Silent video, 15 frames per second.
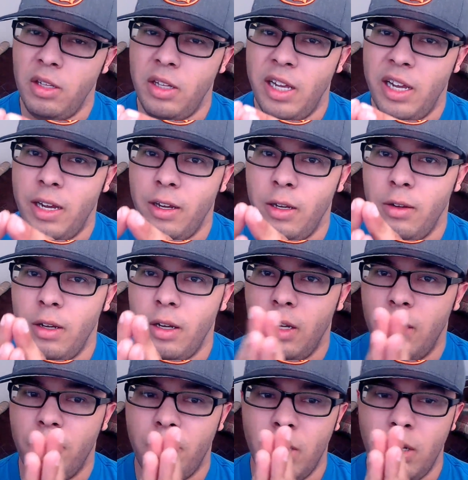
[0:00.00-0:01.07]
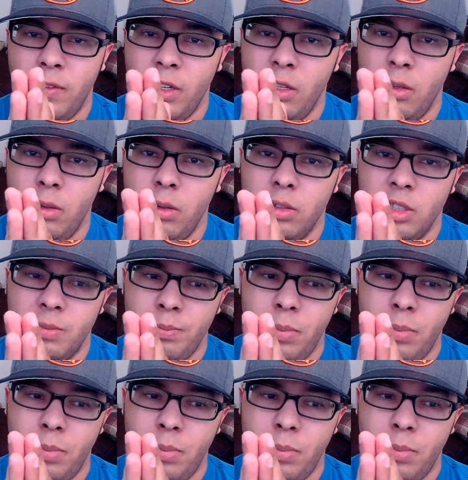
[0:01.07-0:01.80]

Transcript: that in front of you, just